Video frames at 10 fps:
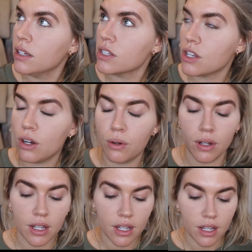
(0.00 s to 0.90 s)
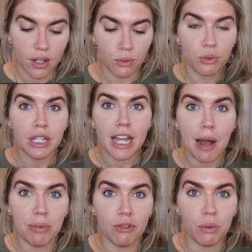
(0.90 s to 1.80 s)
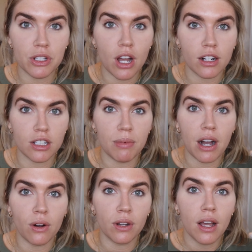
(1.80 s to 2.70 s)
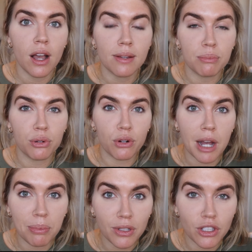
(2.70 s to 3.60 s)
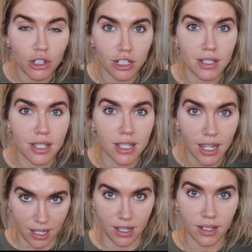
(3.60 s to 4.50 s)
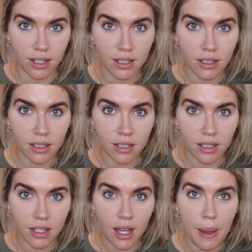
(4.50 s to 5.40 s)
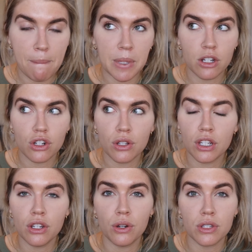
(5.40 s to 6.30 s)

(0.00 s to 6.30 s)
So, recap of what we talked about: prep your skin, be sure that you're